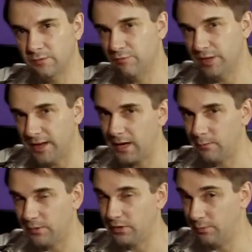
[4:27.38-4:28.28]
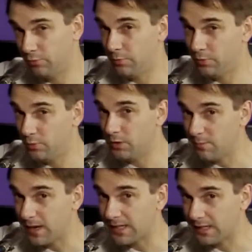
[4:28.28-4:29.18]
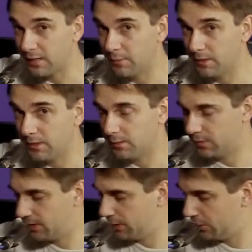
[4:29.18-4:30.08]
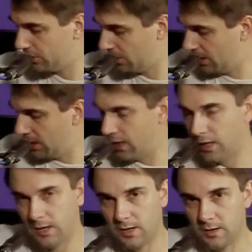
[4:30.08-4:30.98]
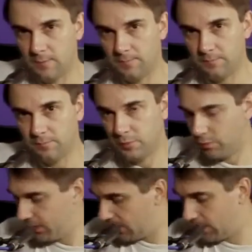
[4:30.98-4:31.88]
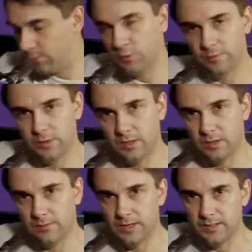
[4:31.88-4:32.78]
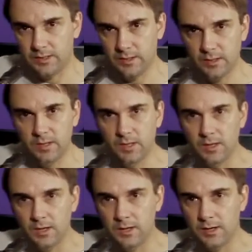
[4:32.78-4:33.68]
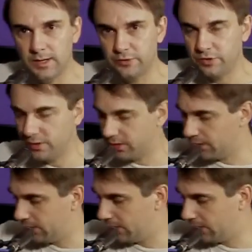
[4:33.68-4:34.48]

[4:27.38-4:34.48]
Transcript: really helps, as you'll probably automatically be in this position. But with more of a flatter electric guitar, you have